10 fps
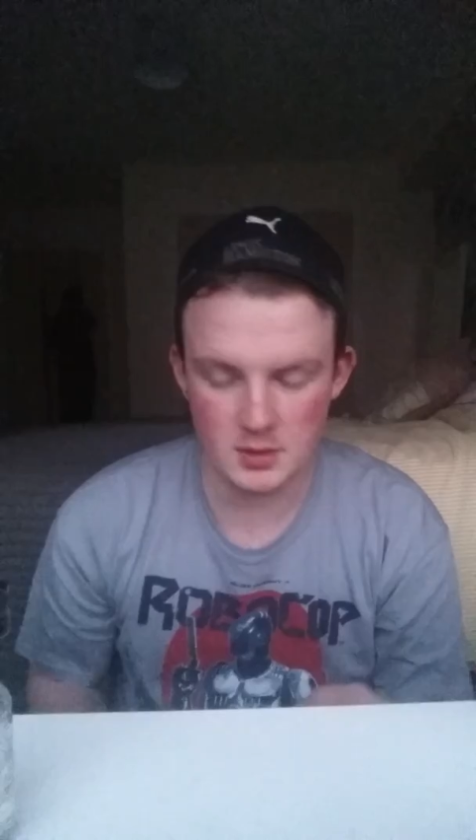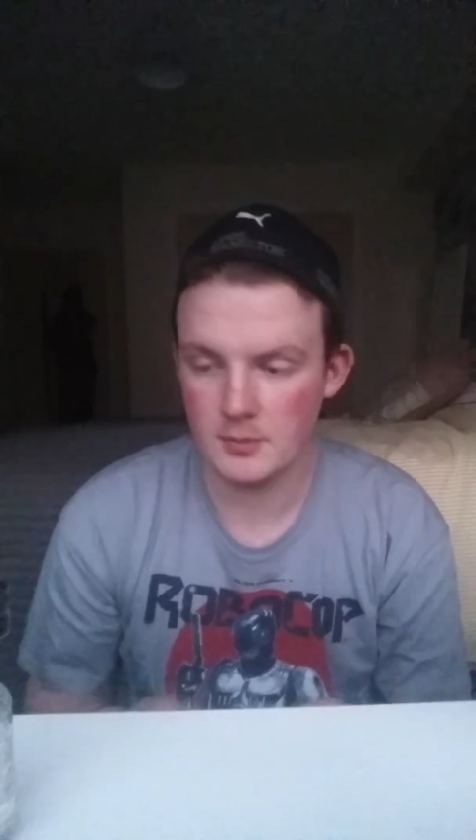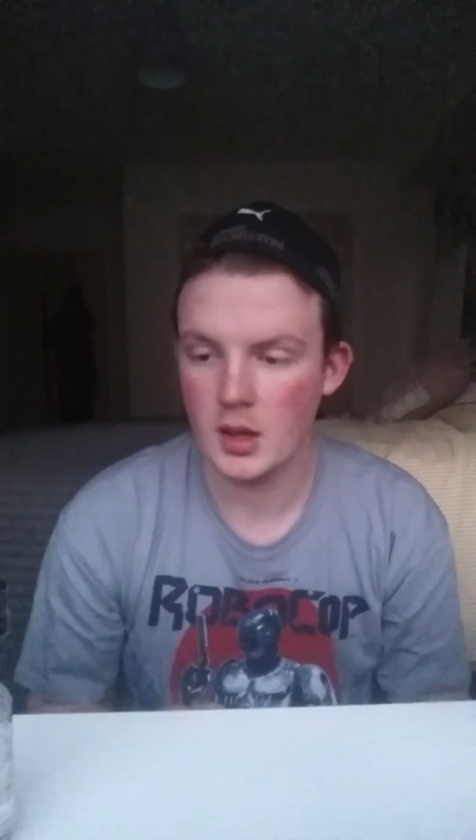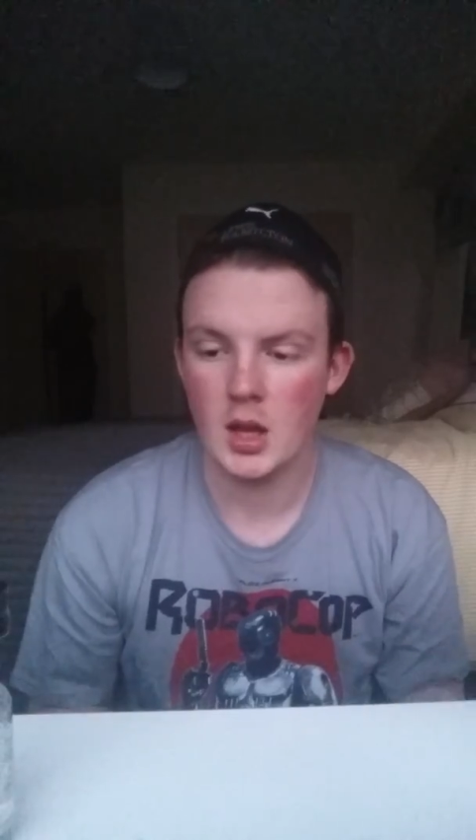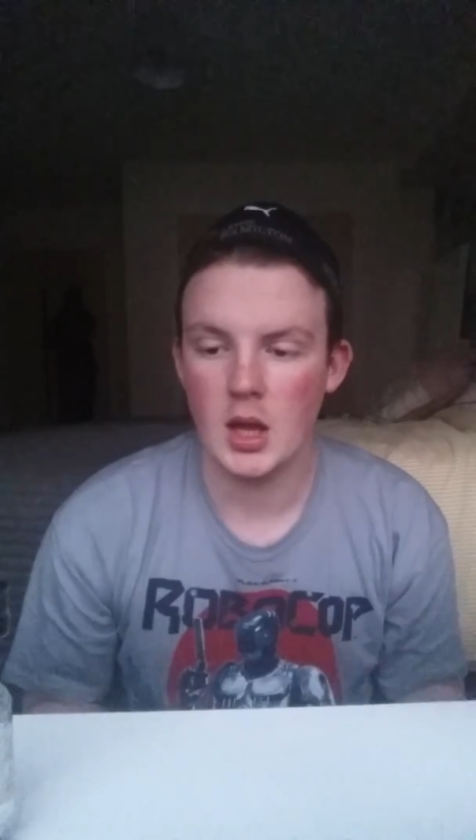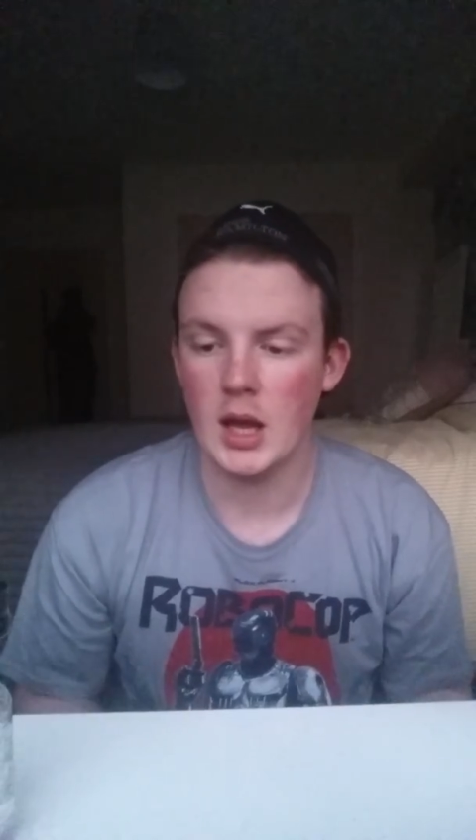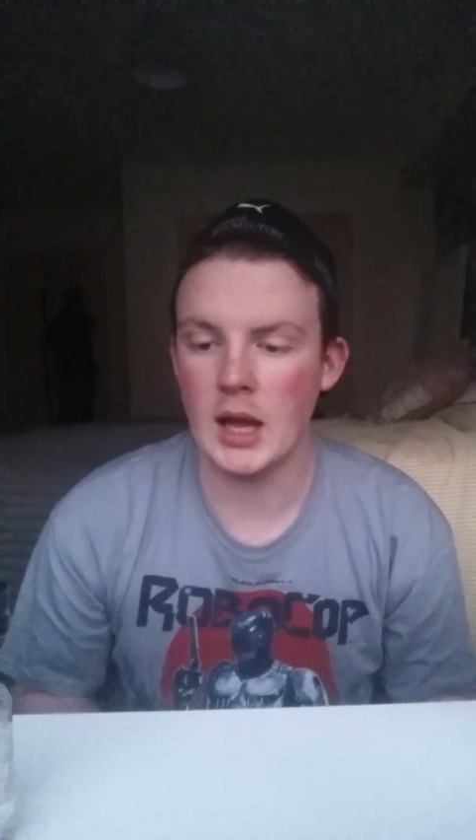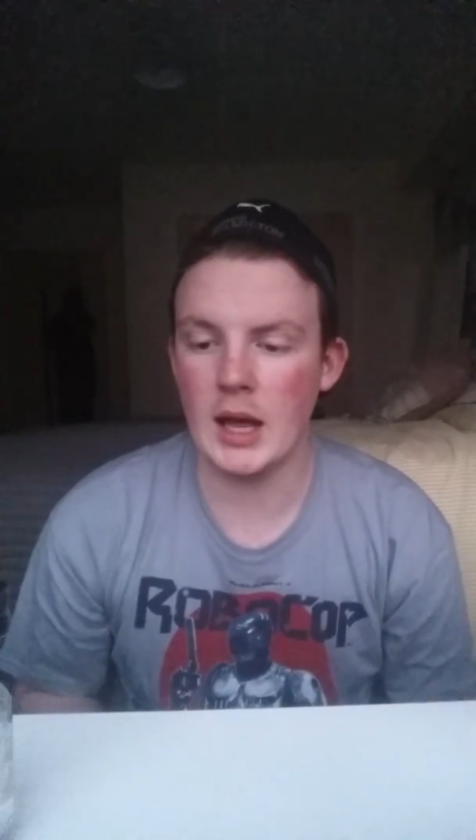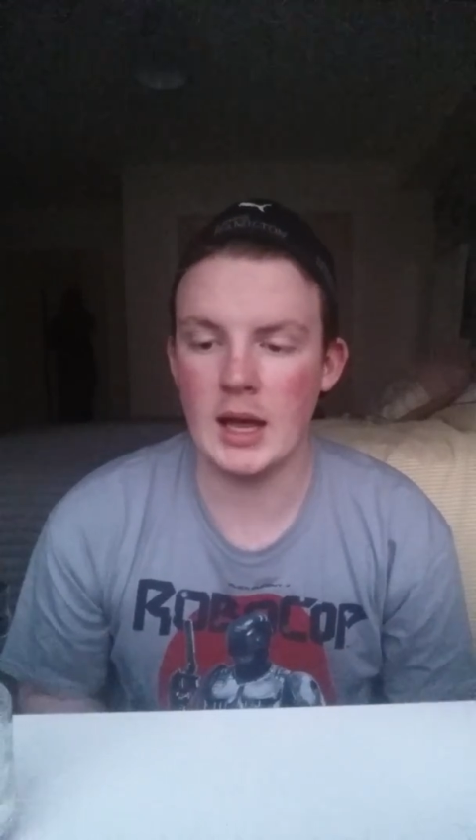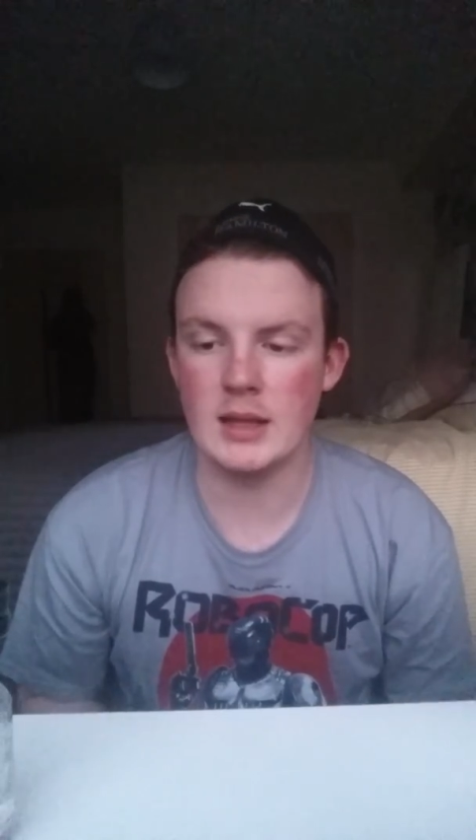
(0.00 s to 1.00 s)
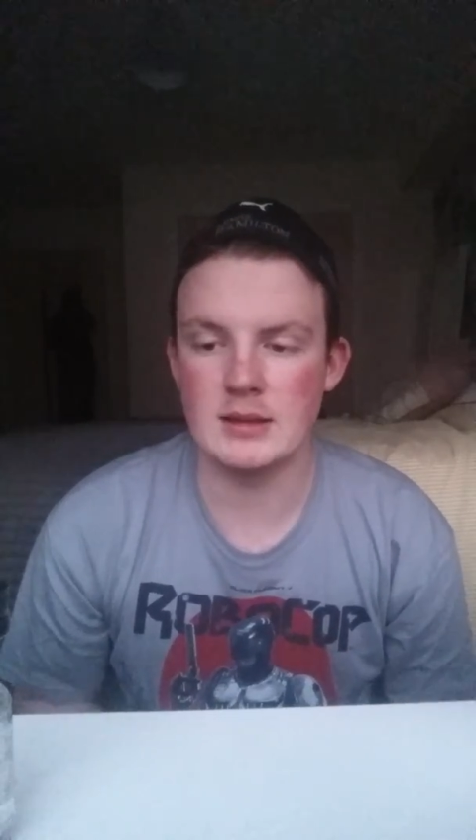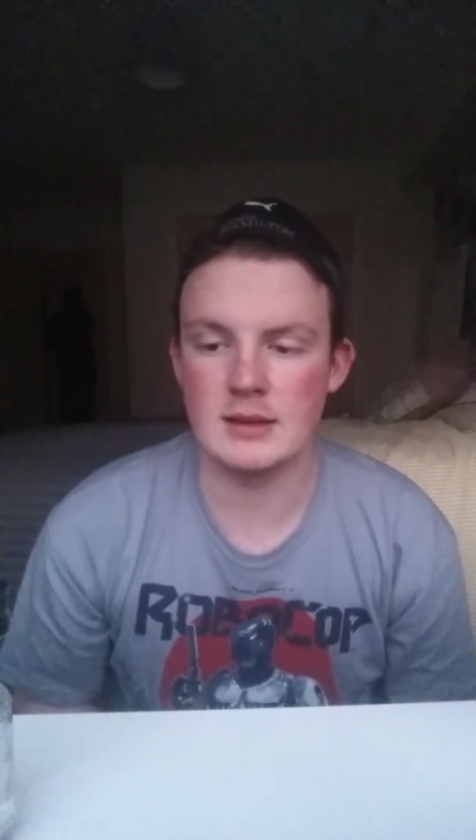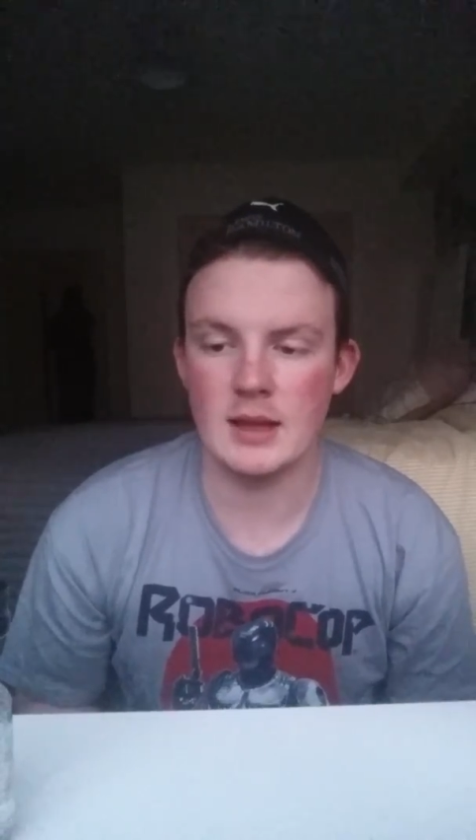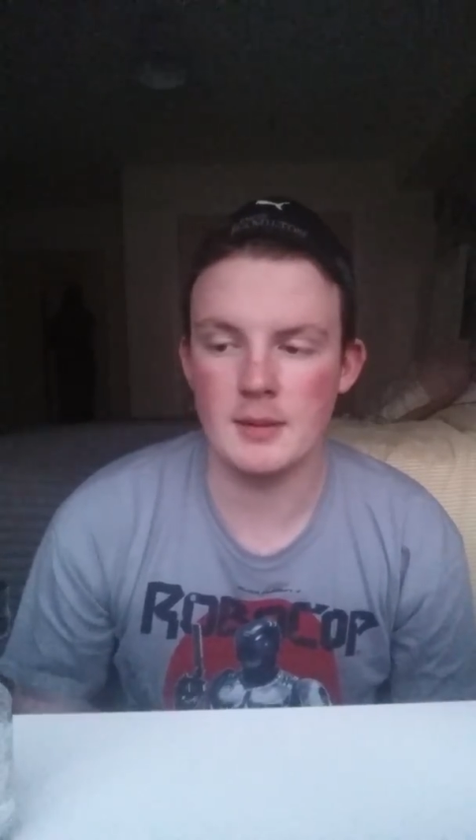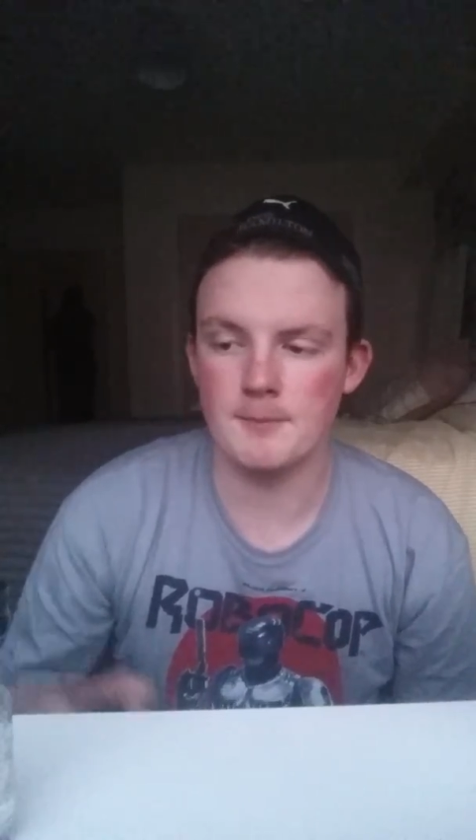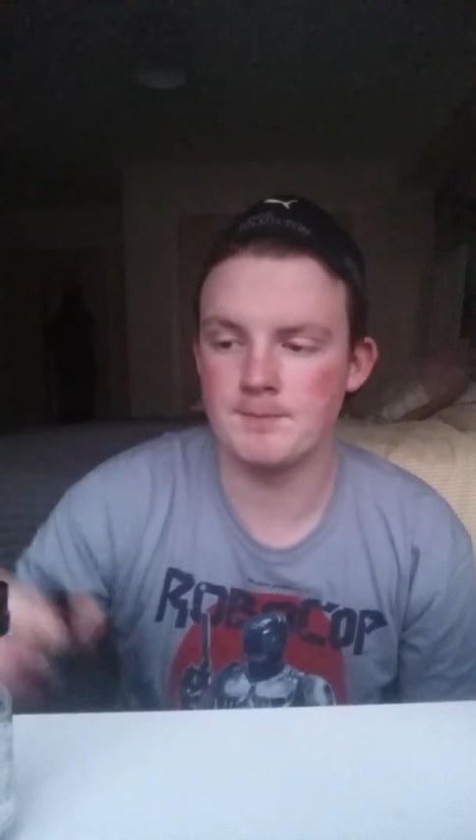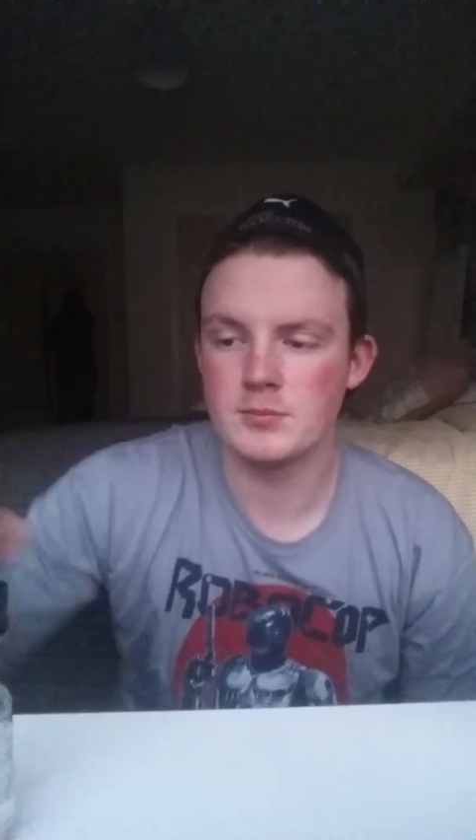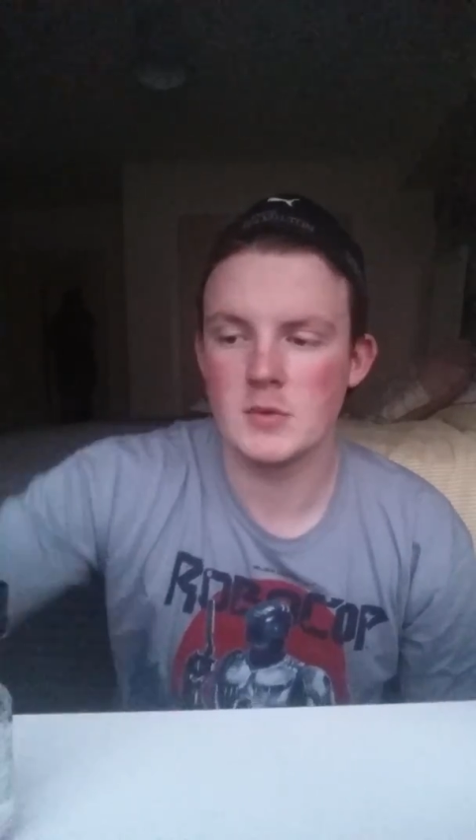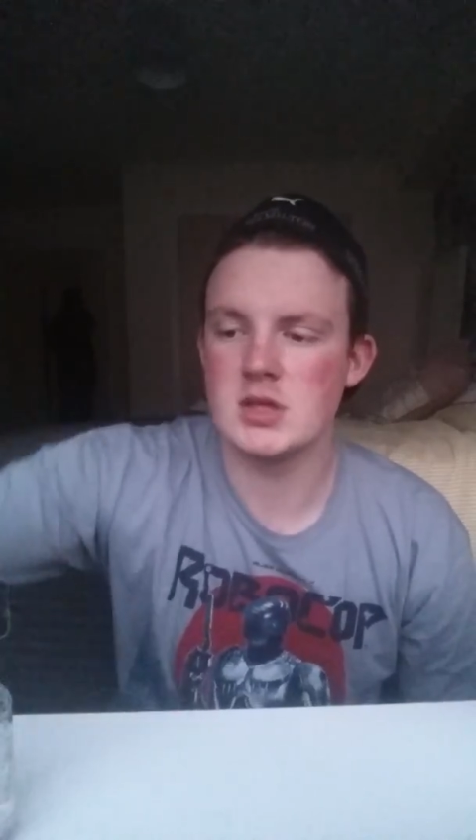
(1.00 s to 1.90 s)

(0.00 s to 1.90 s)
me, and